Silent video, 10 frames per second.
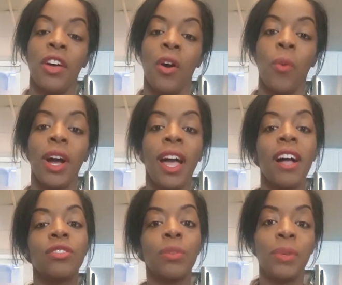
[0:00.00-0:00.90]
what
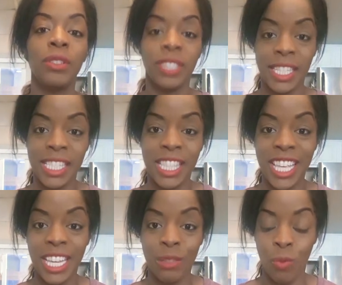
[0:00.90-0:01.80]
contributions
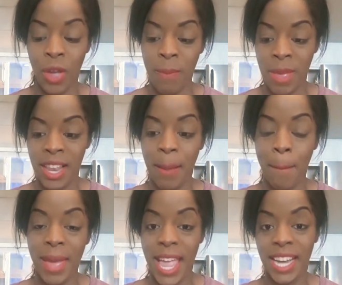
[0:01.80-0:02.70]
these women
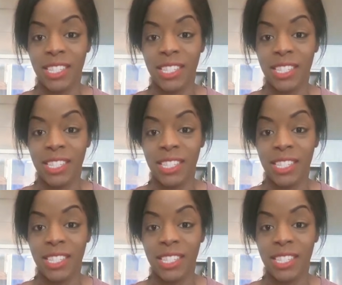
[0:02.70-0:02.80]
made.